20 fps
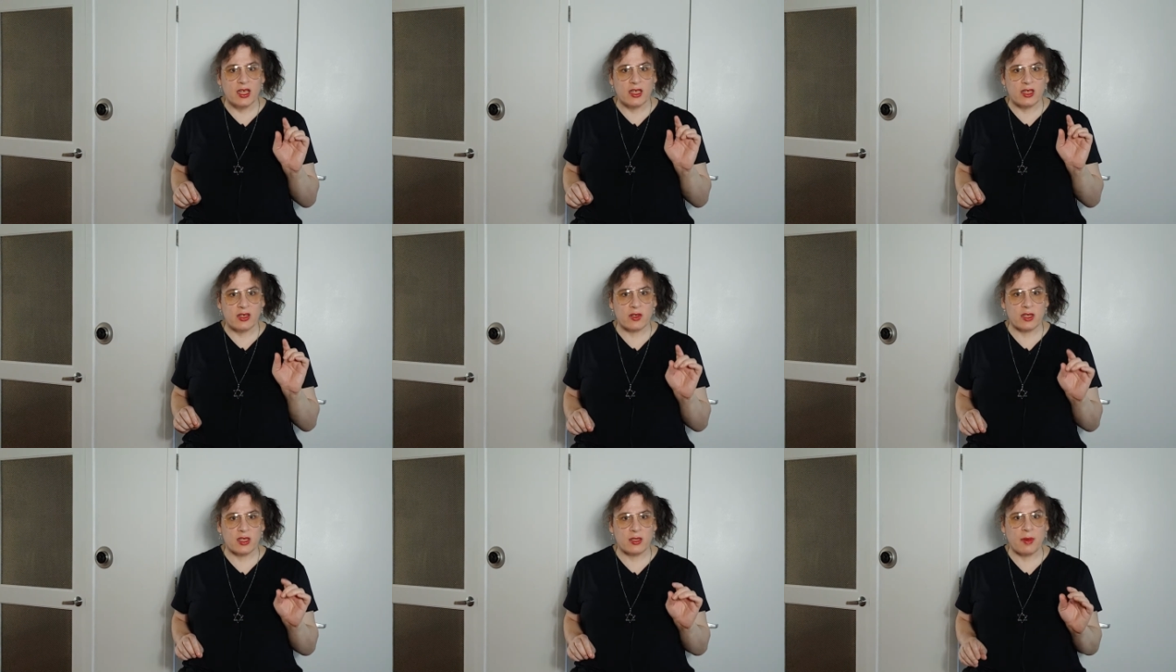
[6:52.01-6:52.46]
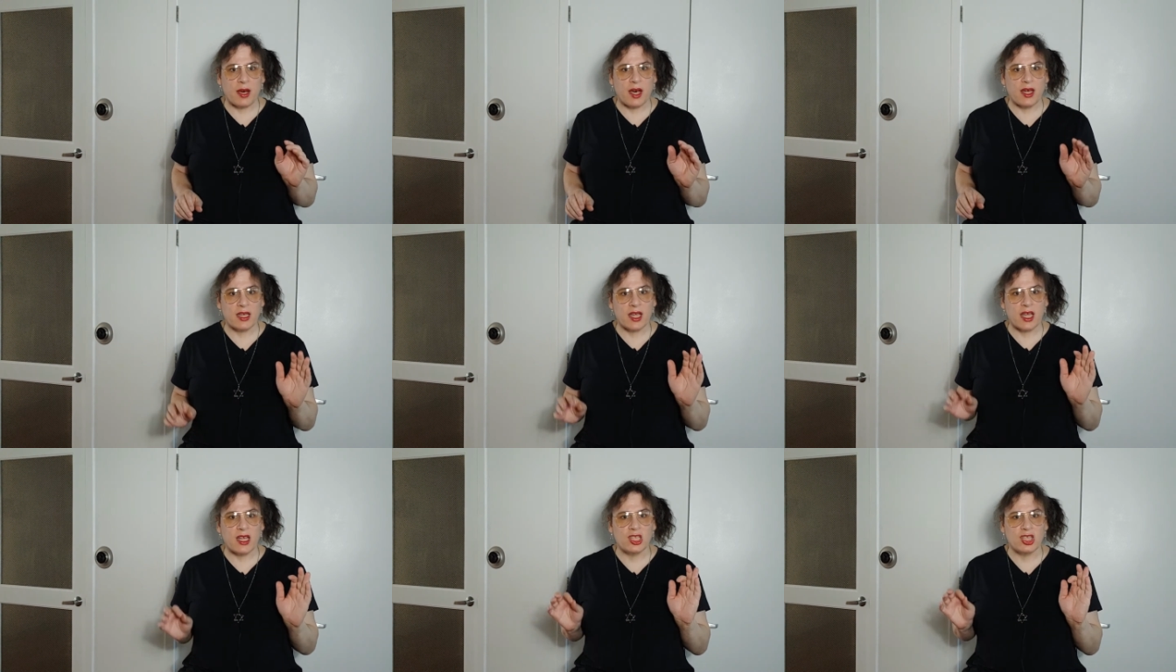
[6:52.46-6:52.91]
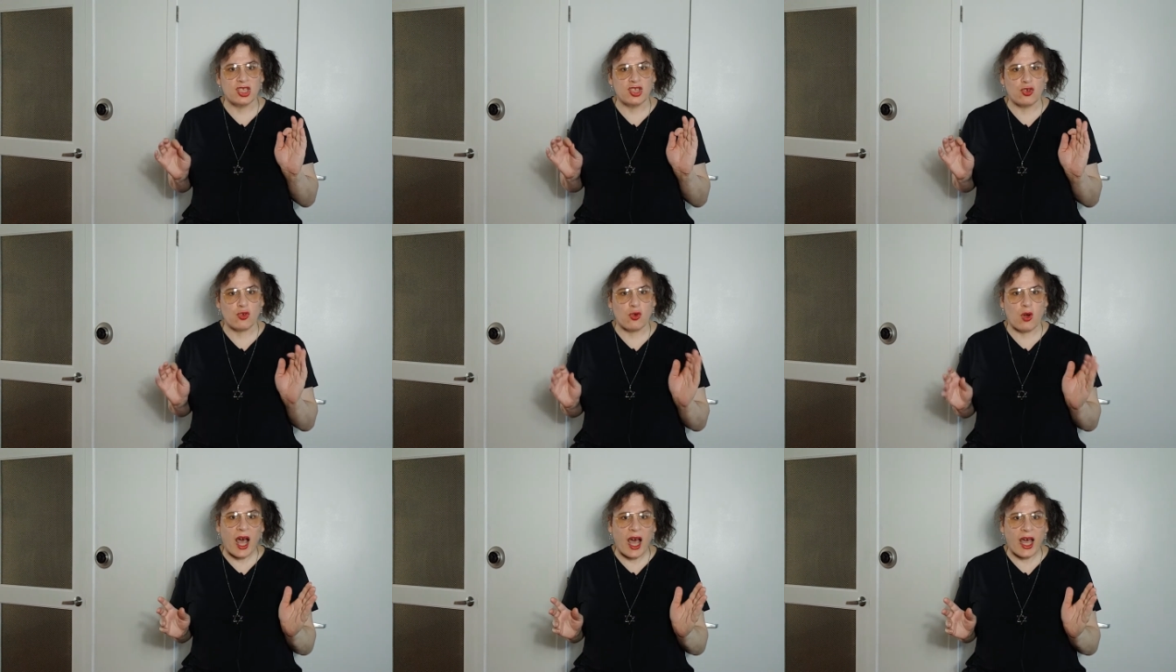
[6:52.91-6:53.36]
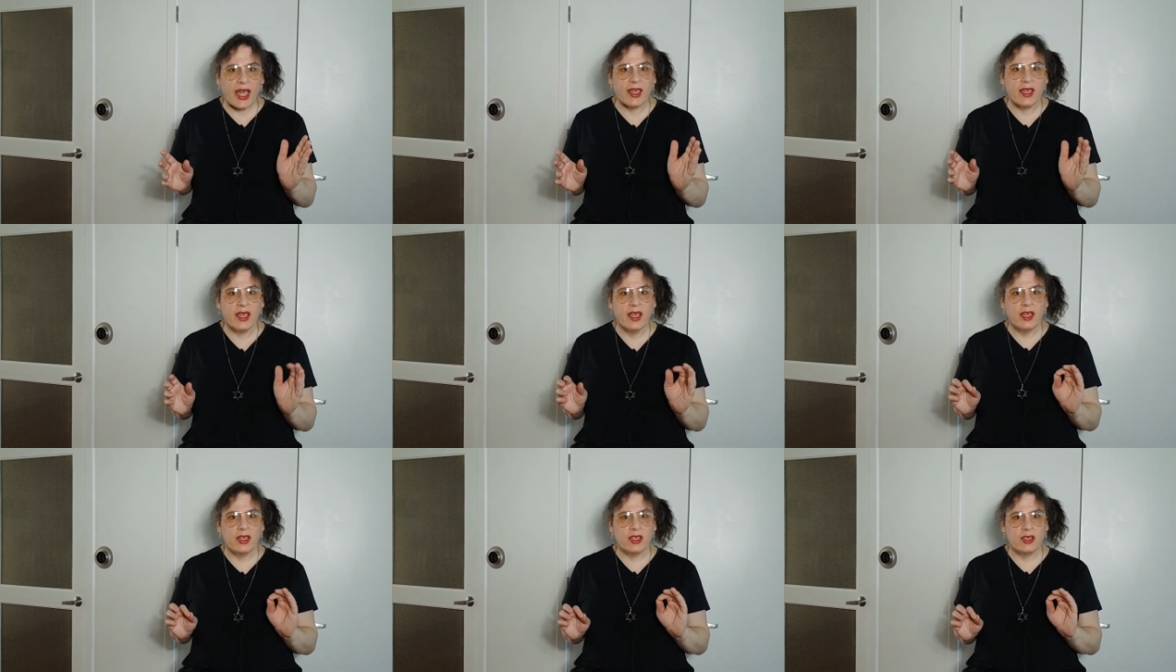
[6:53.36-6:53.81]
to respond and try
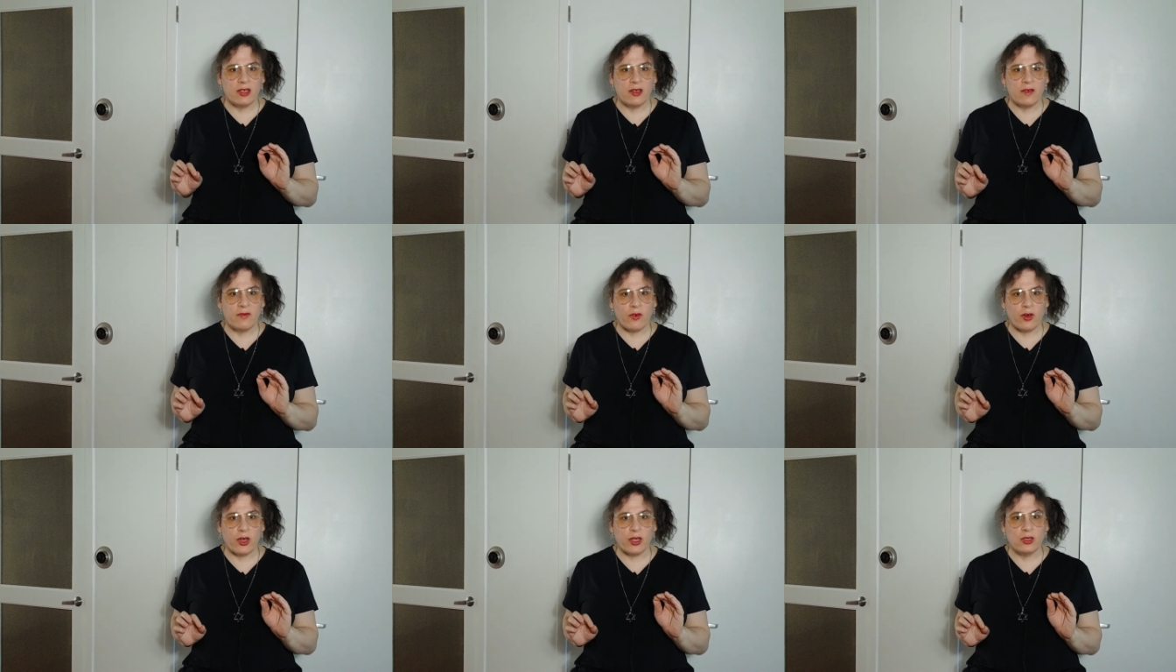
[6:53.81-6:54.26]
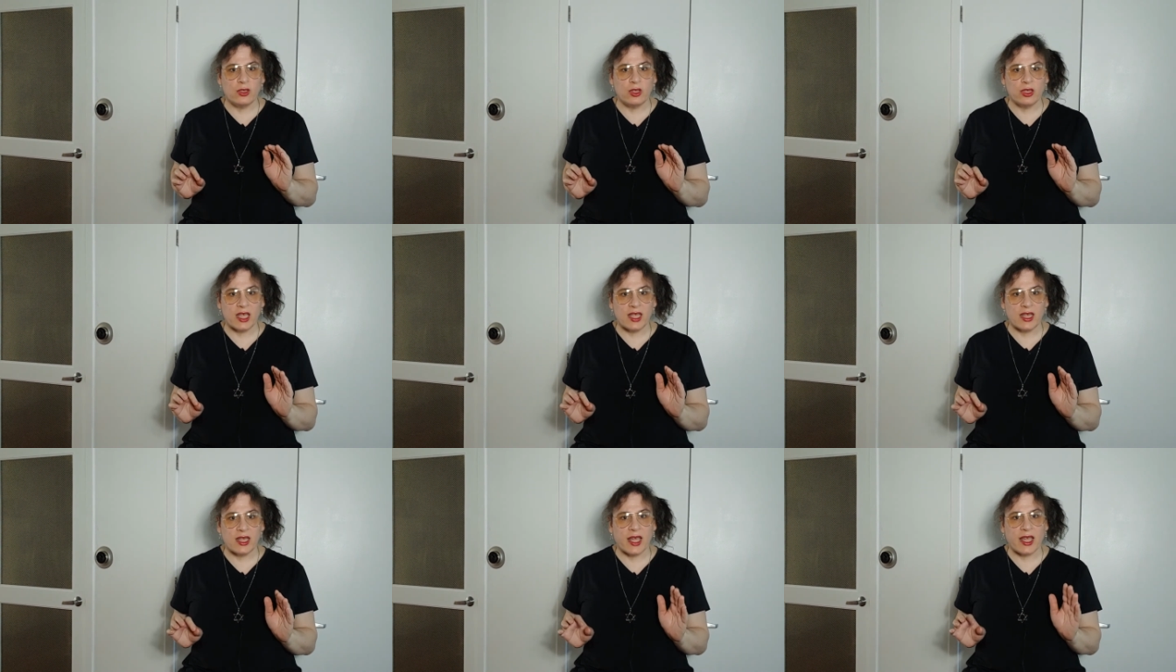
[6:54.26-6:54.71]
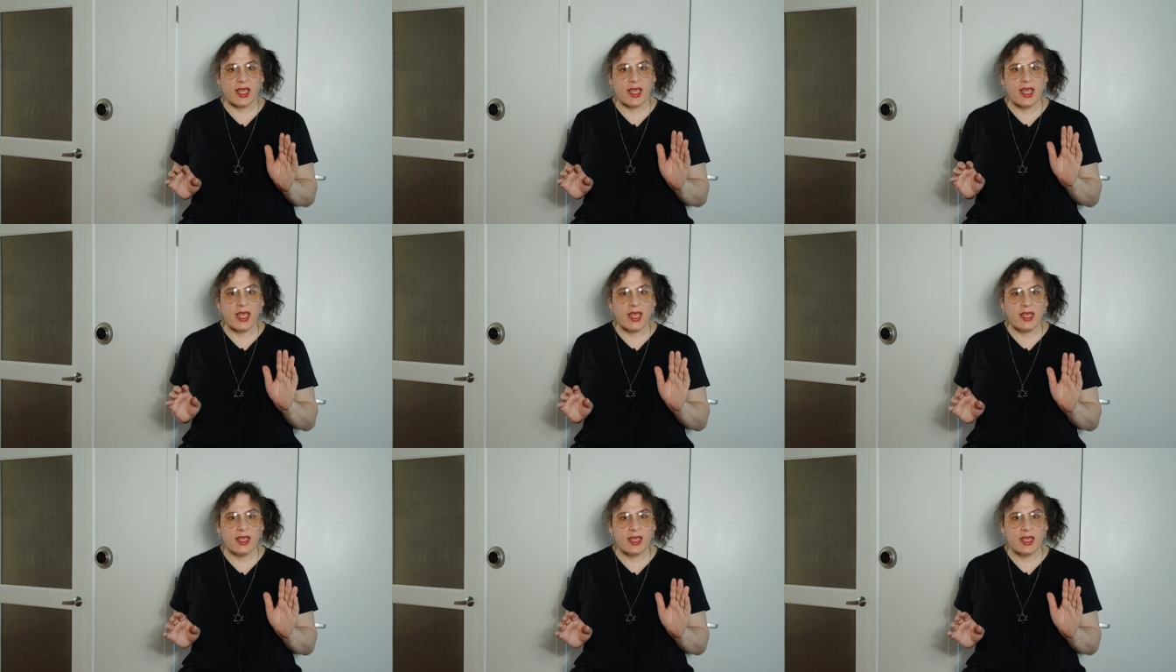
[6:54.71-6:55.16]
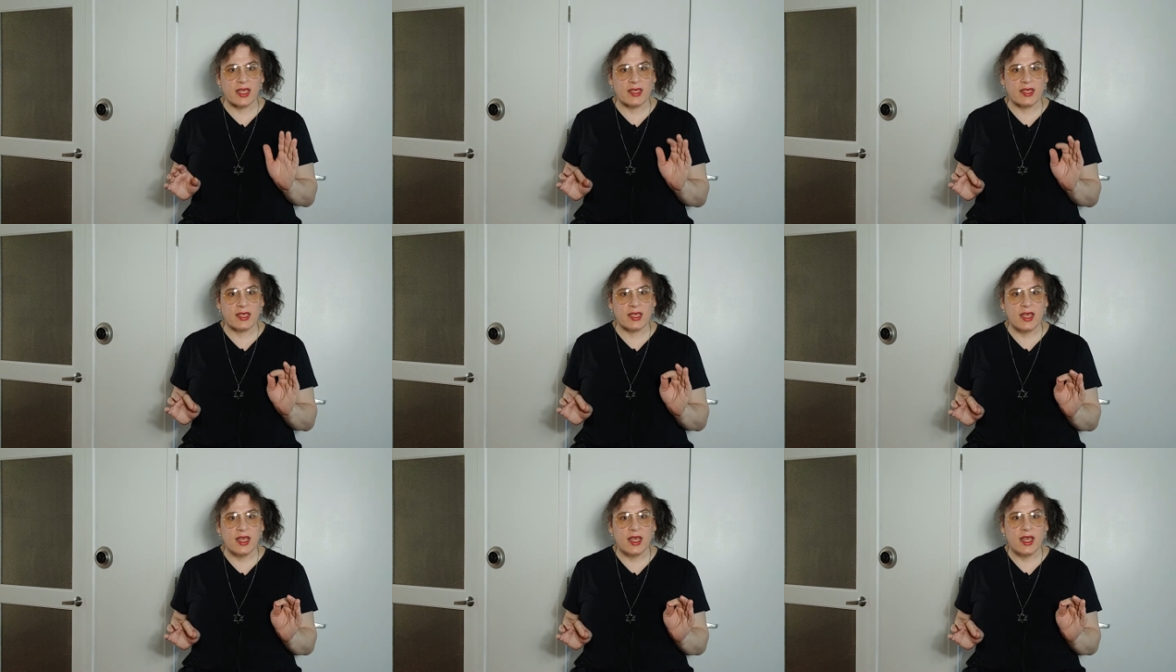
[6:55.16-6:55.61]
to avoid looking like
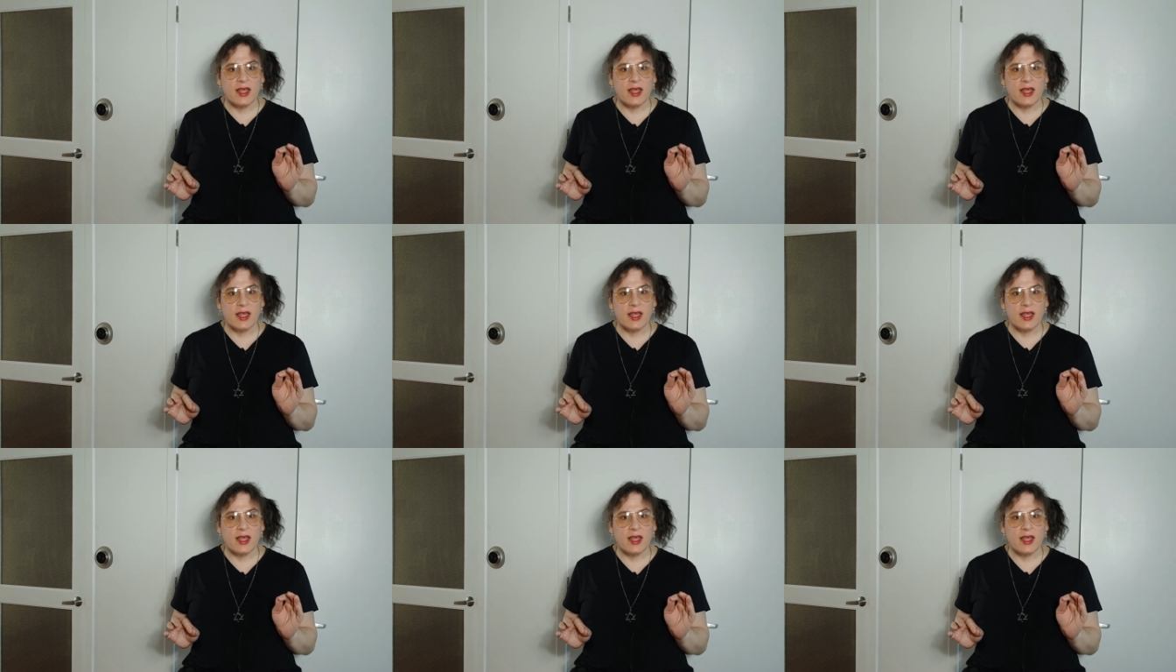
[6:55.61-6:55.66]
idiots,